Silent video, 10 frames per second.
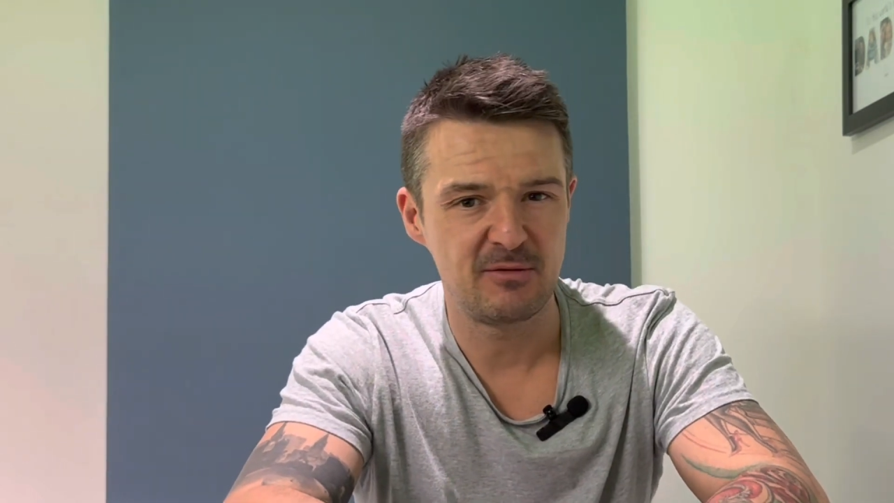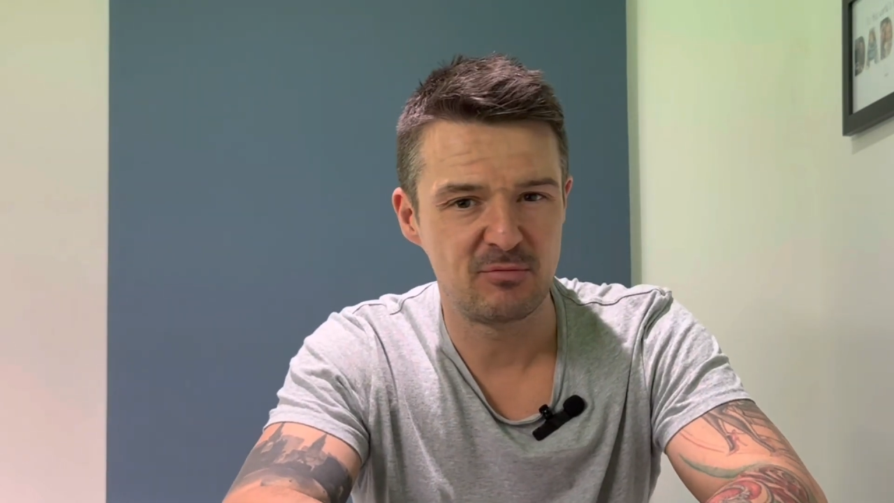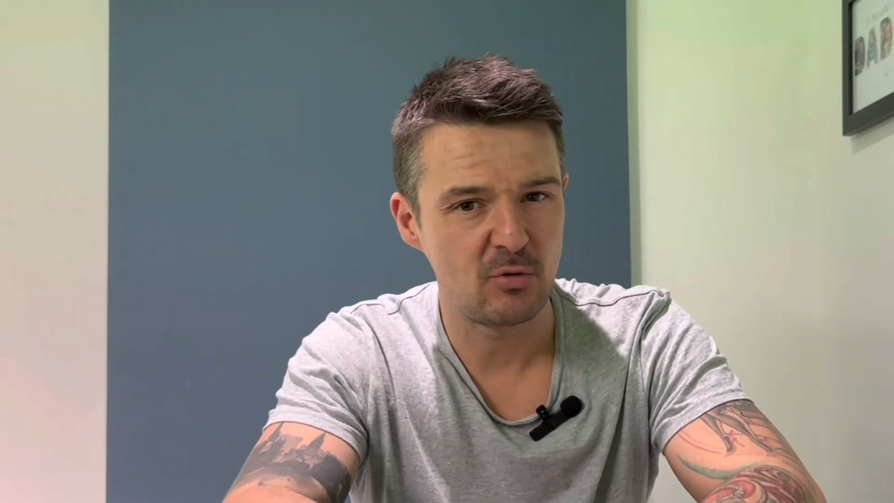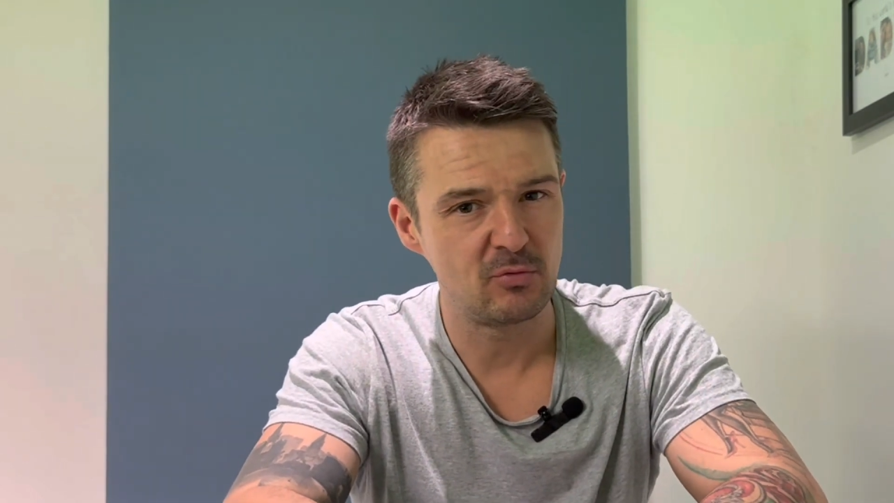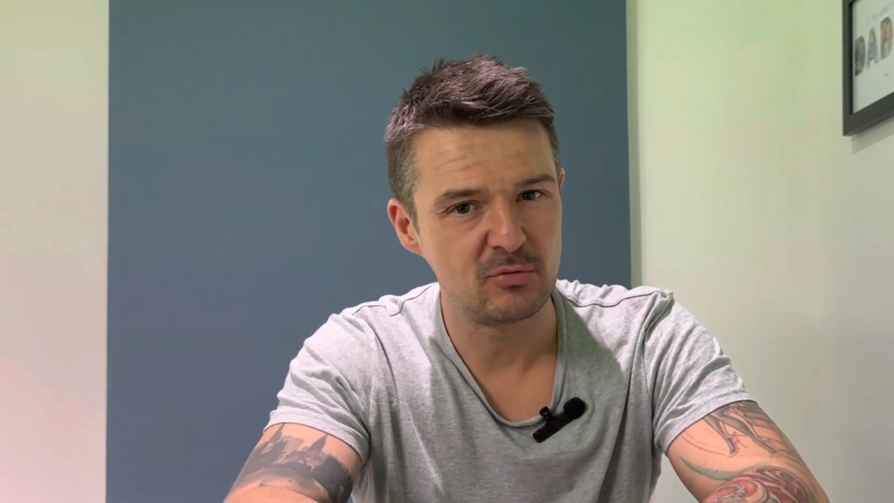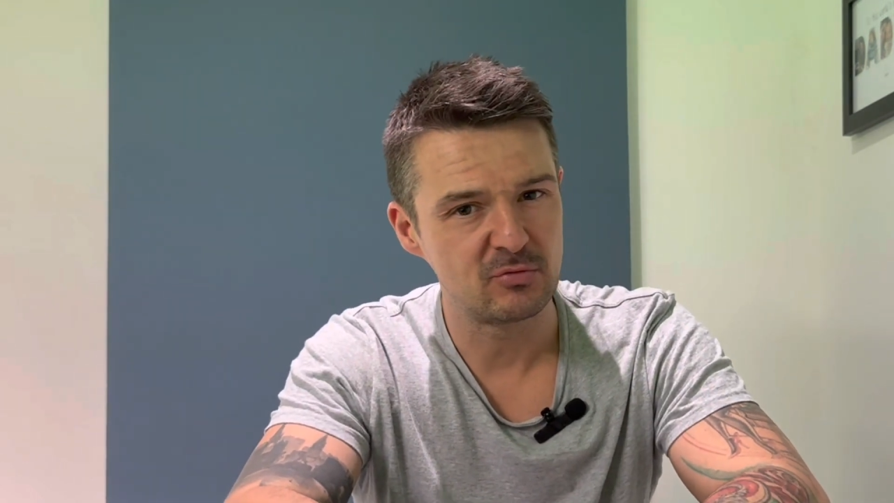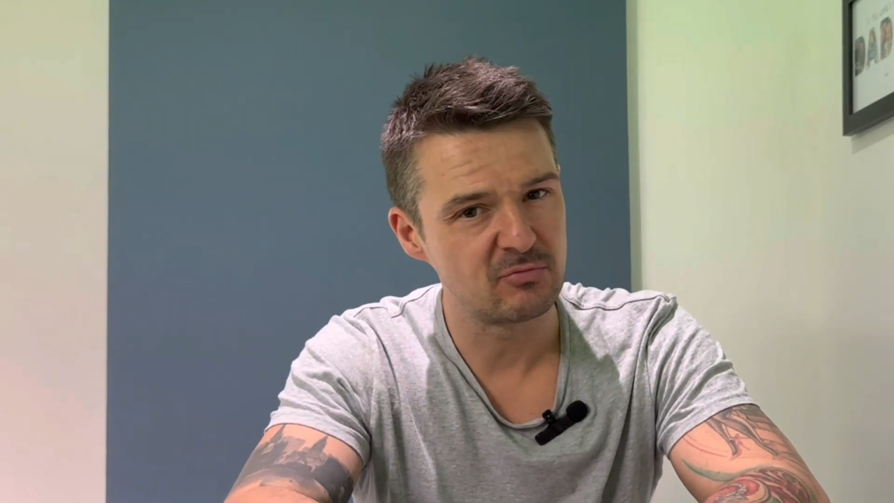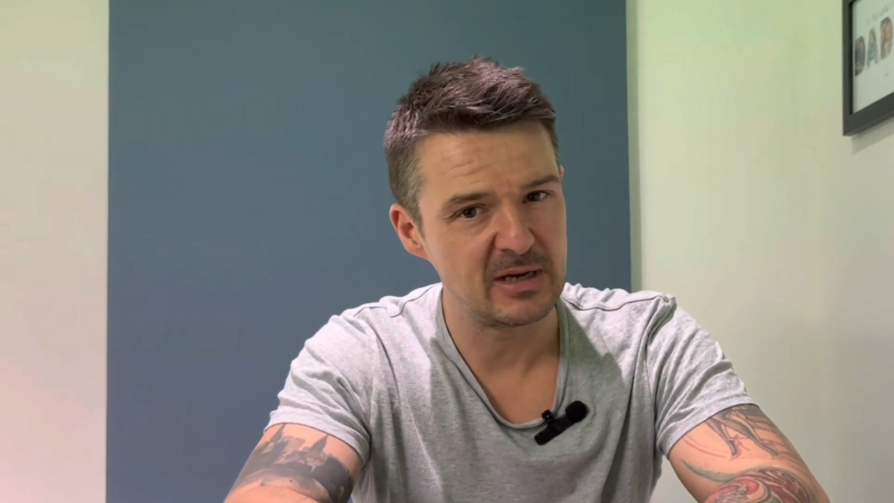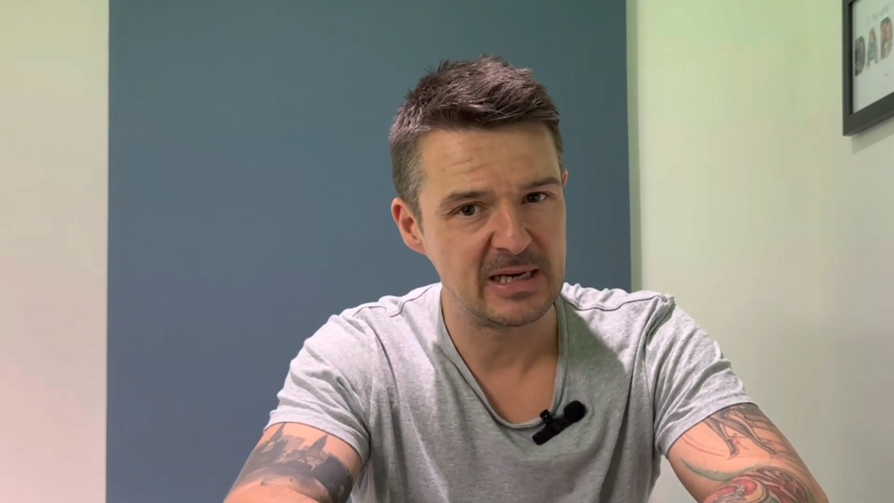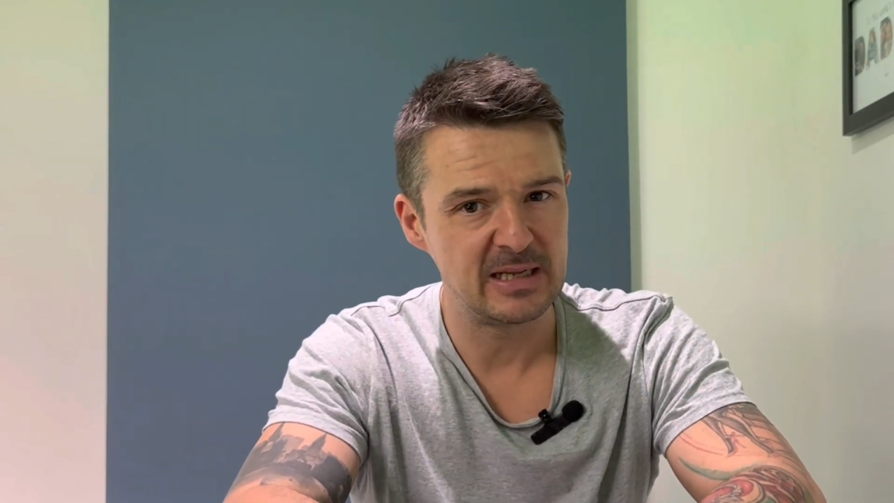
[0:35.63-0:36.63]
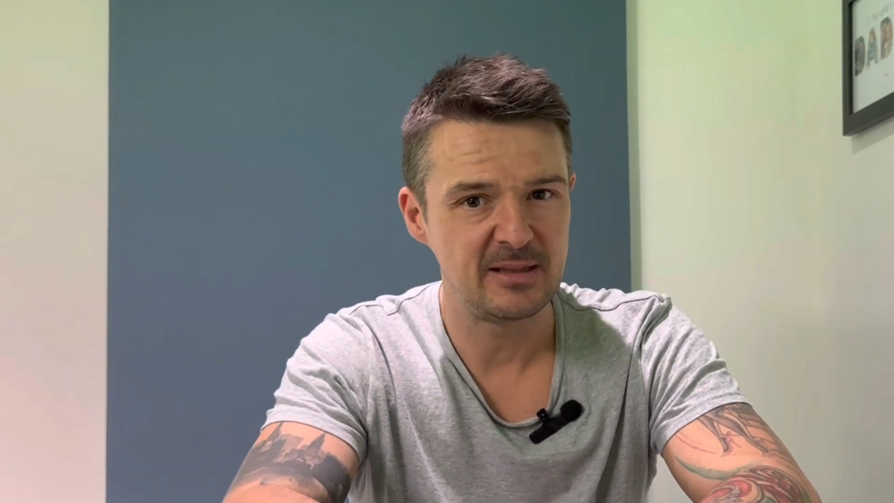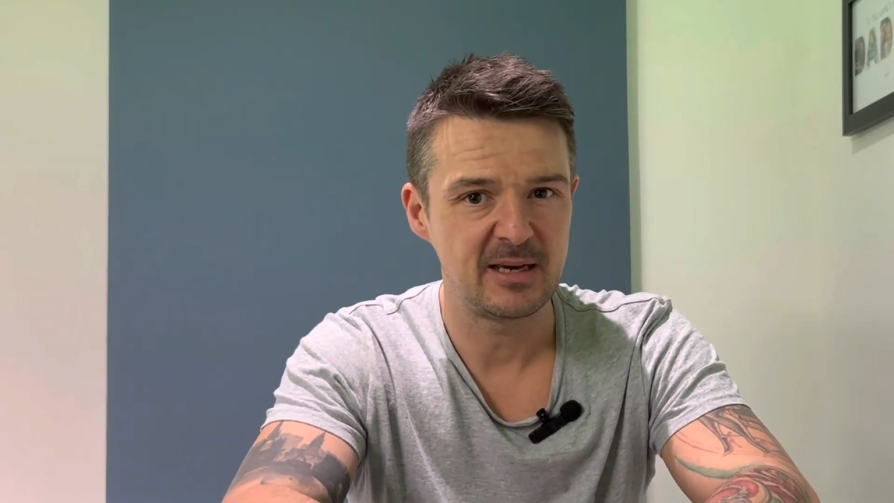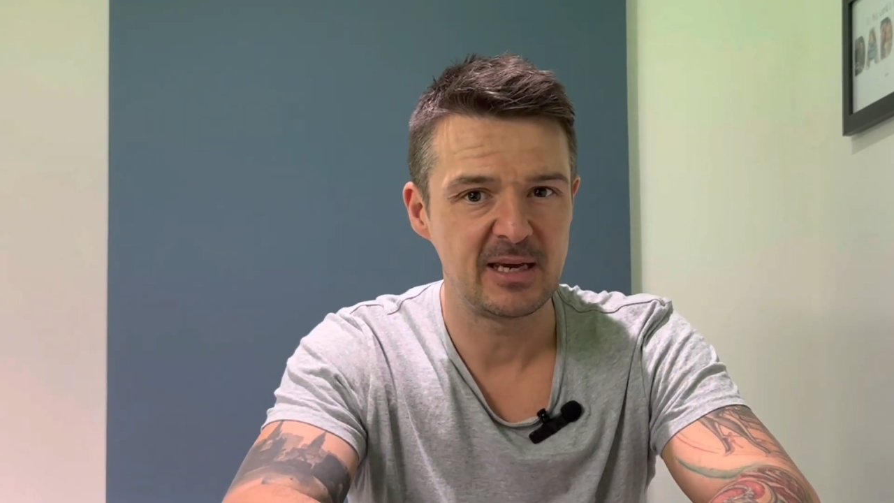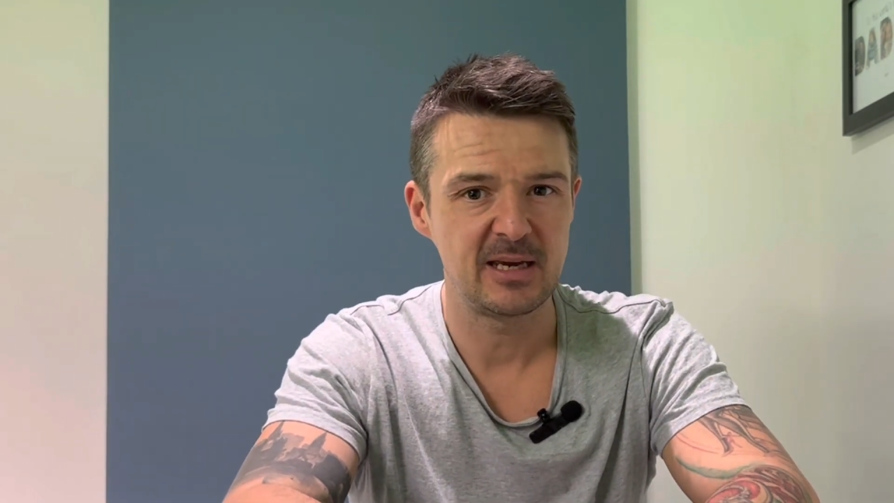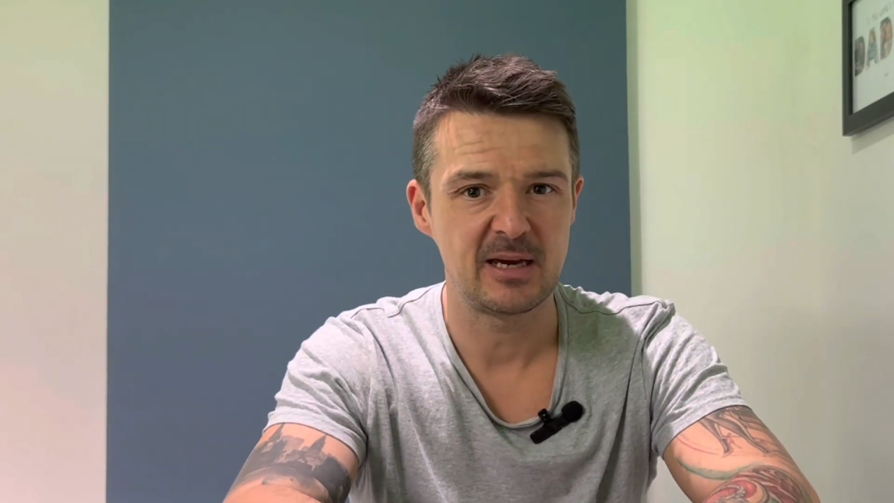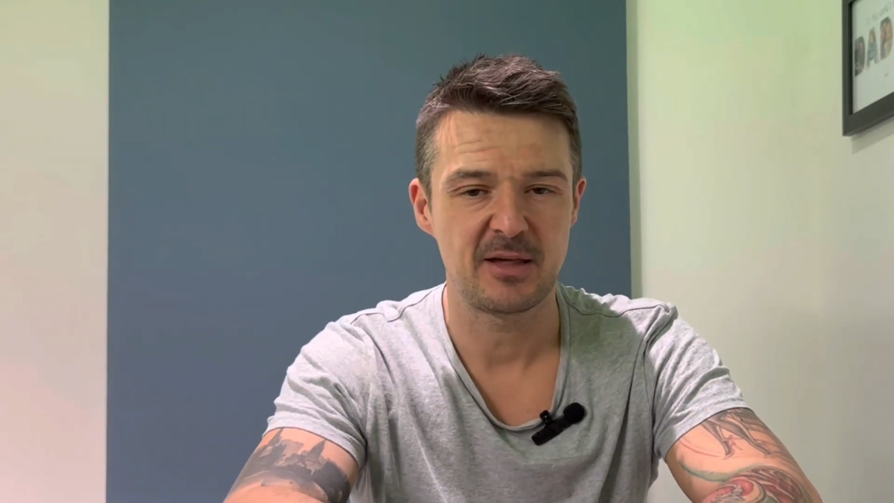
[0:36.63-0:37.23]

rules really there.